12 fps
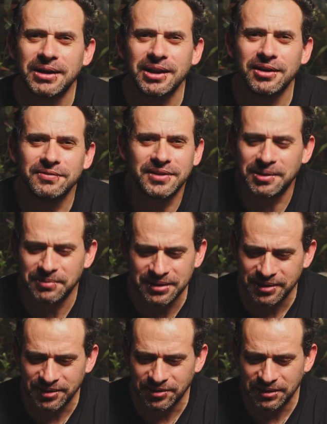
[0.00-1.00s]
I love them. I
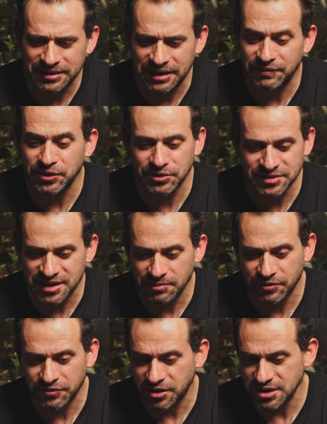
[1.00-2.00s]
don't know. I never use them,
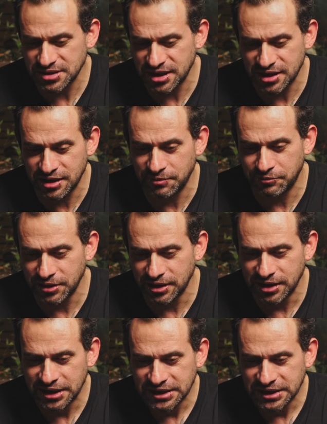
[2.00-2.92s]
of course. They're not really